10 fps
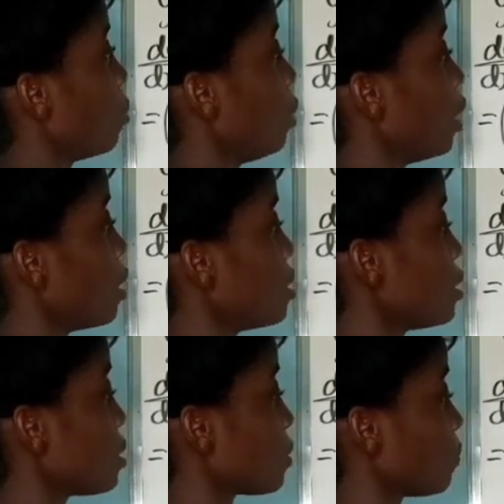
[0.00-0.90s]

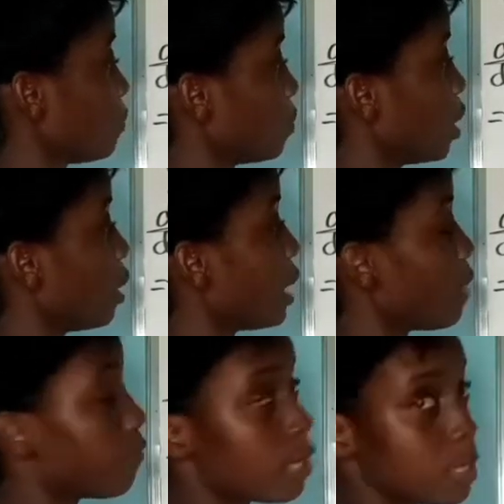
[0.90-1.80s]
Plus, all right,
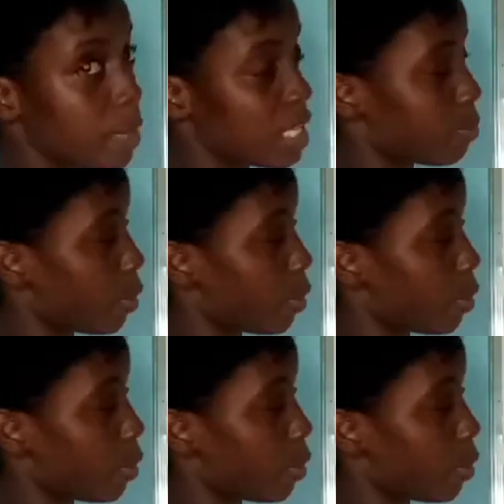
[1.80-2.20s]
and for space